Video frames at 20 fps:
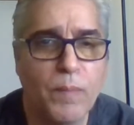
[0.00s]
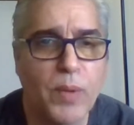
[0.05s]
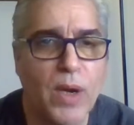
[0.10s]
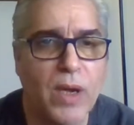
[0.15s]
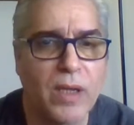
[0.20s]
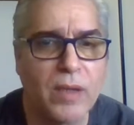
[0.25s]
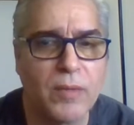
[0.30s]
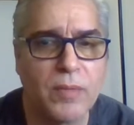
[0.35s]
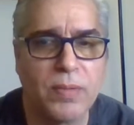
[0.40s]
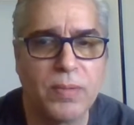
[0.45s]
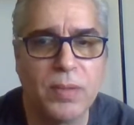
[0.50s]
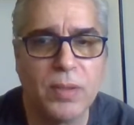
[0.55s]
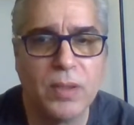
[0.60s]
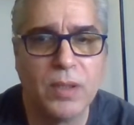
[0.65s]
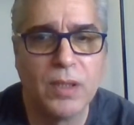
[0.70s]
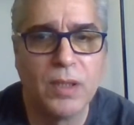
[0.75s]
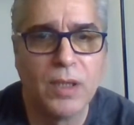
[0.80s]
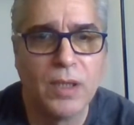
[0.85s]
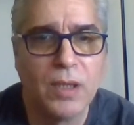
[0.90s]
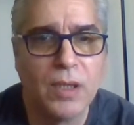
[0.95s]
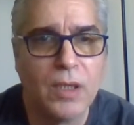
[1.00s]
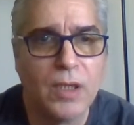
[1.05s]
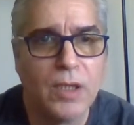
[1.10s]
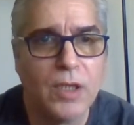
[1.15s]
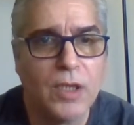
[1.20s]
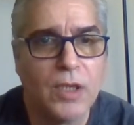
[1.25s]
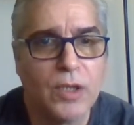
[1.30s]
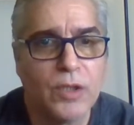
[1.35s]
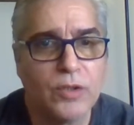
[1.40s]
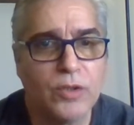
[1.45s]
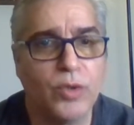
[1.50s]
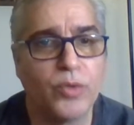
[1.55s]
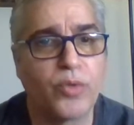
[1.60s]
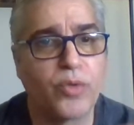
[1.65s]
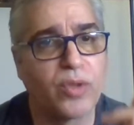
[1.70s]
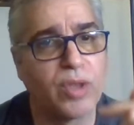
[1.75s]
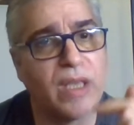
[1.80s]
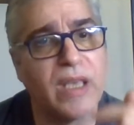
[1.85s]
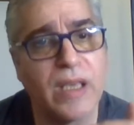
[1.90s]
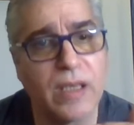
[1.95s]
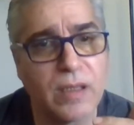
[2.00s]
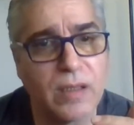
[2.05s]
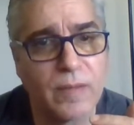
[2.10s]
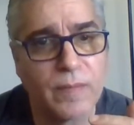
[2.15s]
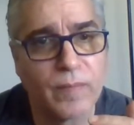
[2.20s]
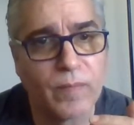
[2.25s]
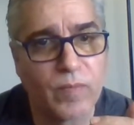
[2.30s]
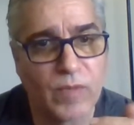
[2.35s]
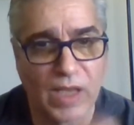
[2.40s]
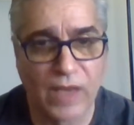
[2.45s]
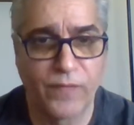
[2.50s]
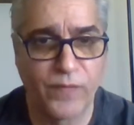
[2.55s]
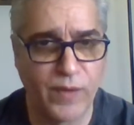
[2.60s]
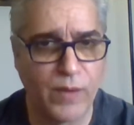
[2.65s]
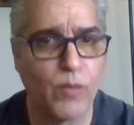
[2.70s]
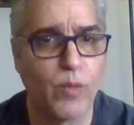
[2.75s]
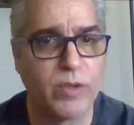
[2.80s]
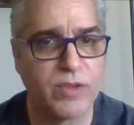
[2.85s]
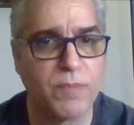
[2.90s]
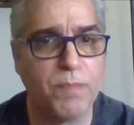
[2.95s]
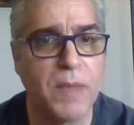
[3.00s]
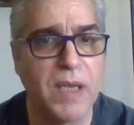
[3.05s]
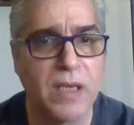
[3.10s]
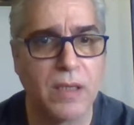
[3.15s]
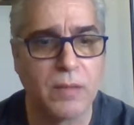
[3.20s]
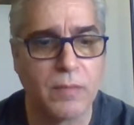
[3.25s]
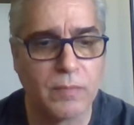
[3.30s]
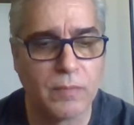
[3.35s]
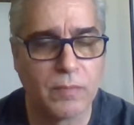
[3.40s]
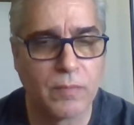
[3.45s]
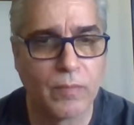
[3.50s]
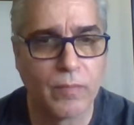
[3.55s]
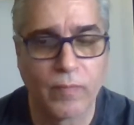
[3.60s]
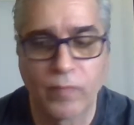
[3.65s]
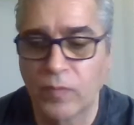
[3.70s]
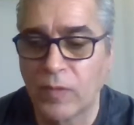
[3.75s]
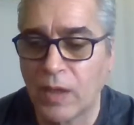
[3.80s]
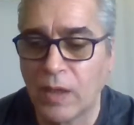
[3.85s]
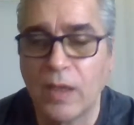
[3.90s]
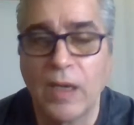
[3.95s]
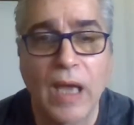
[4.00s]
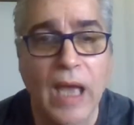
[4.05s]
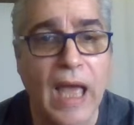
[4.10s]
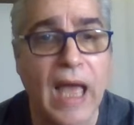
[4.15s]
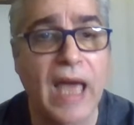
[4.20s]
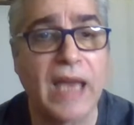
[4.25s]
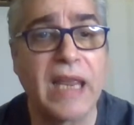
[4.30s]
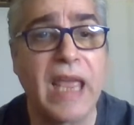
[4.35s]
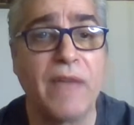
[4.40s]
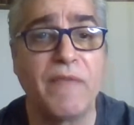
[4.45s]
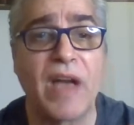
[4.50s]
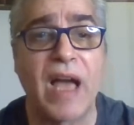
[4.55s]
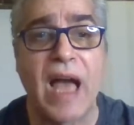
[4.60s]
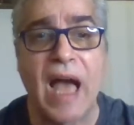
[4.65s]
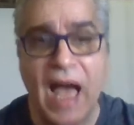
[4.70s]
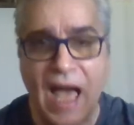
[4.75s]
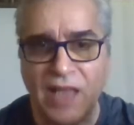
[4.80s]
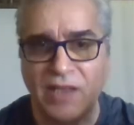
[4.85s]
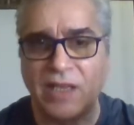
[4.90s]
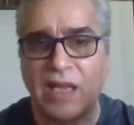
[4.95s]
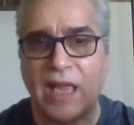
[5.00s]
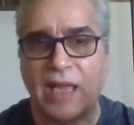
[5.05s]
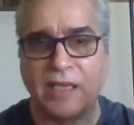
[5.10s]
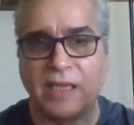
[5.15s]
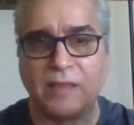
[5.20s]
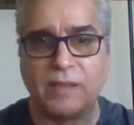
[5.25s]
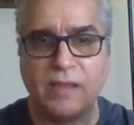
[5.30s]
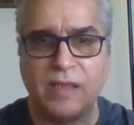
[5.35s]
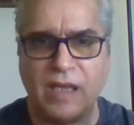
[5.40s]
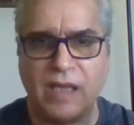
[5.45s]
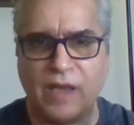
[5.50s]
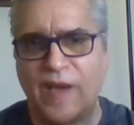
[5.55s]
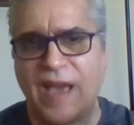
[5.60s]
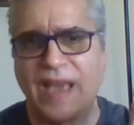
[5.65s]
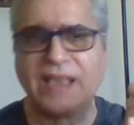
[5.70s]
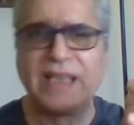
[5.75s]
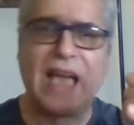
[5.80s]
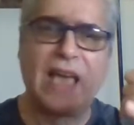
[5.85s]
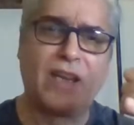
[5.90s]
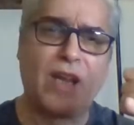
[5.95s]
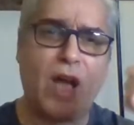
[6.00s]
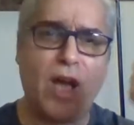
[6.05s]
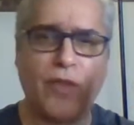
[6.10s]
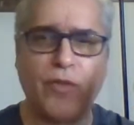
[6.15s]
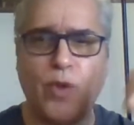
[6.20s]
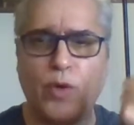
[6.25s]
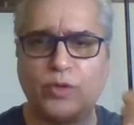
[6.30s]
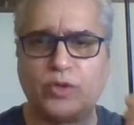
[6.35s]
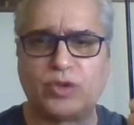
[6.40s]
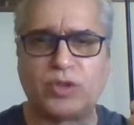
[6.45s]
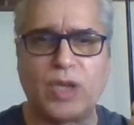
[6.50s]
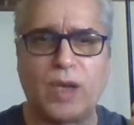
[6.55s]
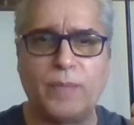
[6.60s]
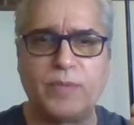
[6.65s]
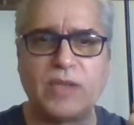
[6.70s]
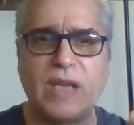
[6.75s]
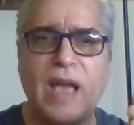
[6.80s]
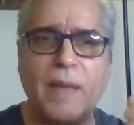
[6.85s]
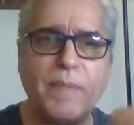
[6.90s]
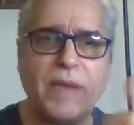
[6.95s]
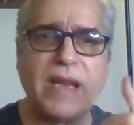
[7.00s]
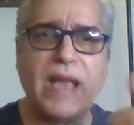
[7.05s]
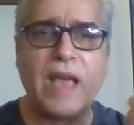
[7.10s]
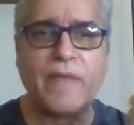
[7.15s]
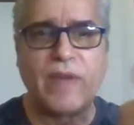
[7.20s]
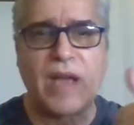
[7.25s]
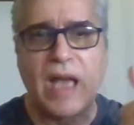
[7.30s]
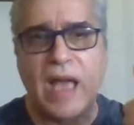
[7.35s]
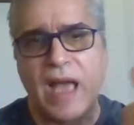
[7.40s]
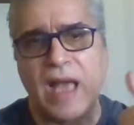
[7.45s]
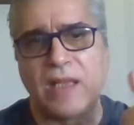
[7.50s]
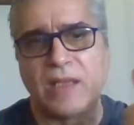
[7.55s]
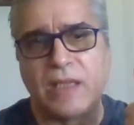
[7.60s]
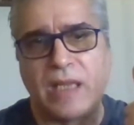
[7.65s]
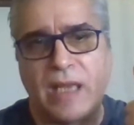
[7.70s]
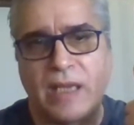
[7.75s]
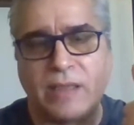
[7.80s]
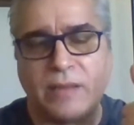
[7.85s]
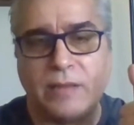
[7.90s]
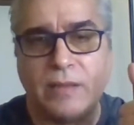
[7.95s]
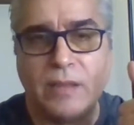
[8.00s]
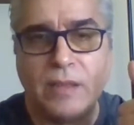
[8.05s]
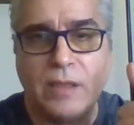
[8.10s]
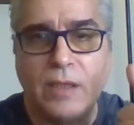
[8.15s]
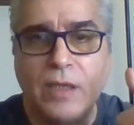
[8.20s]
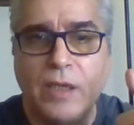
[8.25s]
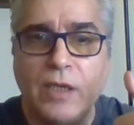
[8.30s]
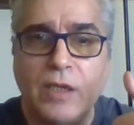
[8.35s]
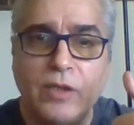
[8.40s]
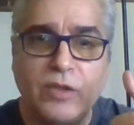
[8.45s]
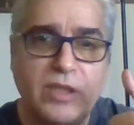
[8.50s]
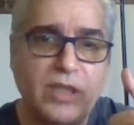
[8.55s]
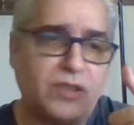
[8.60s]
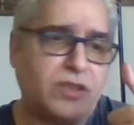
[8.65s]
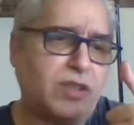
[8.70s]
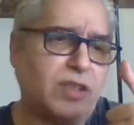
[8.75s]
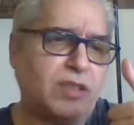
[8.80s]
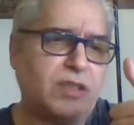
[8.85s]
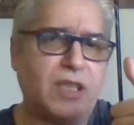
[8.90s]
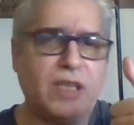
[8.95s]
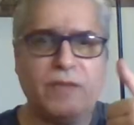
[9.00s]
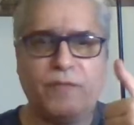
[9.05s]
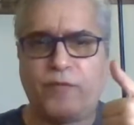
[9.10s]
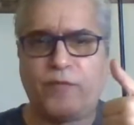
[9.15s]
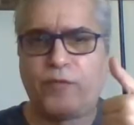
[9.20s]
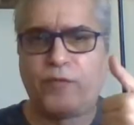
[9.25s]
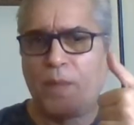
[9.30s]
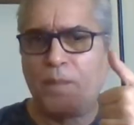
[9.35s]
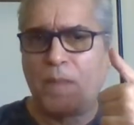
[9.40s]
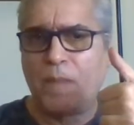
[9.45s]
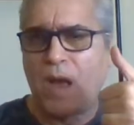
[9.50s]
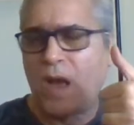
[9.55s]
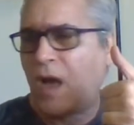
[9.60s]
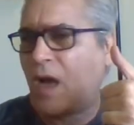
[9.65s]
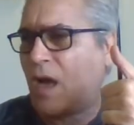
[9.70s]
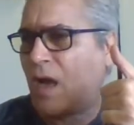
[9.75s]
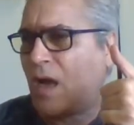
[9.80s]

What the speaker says: But you'd think if it was me, I'd have a hotline. If I got all those subs, I'm going to have a hotline. This is in from